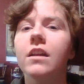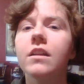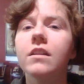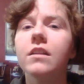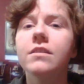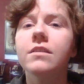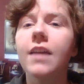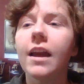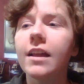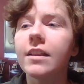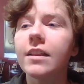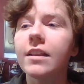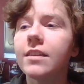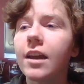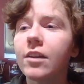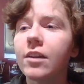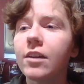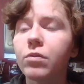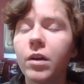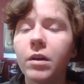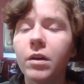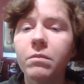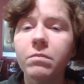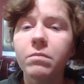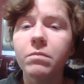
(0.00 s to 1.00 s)
That's what
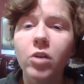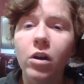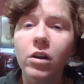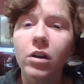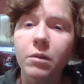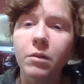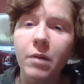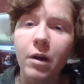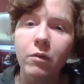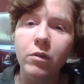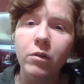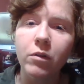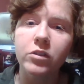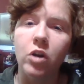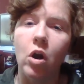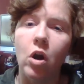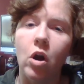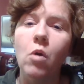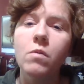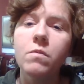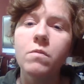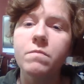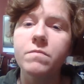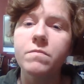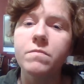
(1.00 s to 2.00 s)
I'm talking about with
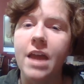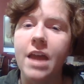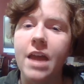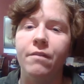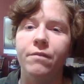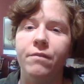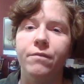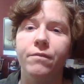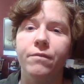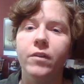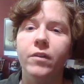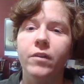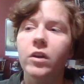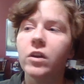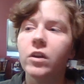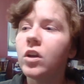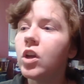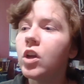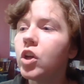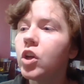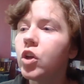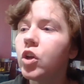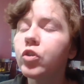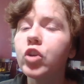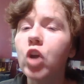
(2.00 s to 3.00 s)
tone deaf.
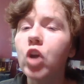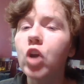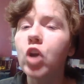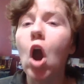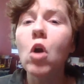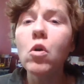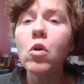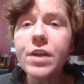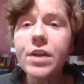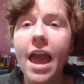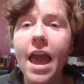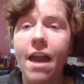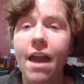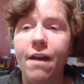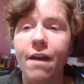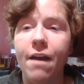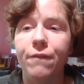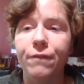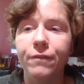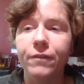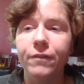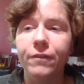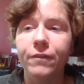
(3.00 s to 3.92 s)
You're tone deaf.